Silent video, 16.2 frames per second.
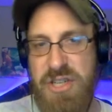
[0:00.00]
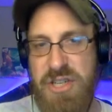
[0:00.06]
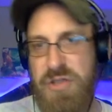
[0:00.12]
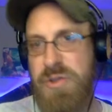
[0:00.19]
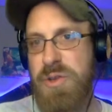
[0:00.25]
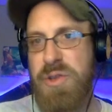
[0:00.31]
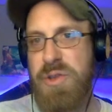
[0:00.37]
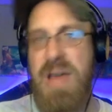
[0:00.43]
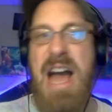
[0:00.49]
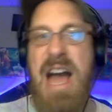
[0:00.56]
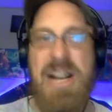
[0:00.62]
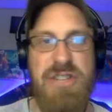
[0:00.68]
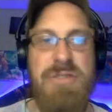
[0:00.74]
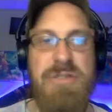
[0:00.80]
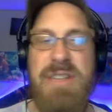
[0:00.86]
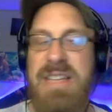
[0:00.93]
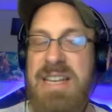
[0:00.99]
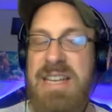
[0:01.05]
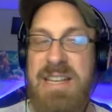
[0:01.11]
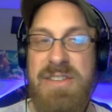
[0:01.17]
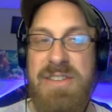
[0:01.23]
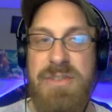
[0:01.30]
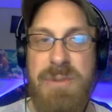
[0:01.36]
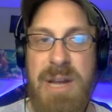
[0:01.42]
truth actually
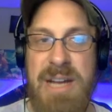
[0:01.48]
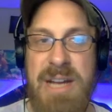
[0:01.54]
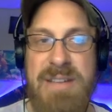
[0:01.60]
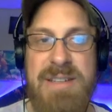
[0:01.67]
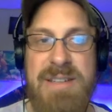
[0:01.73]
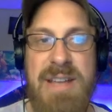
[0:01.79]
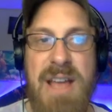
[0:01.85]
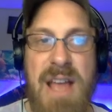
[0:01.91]
is, right?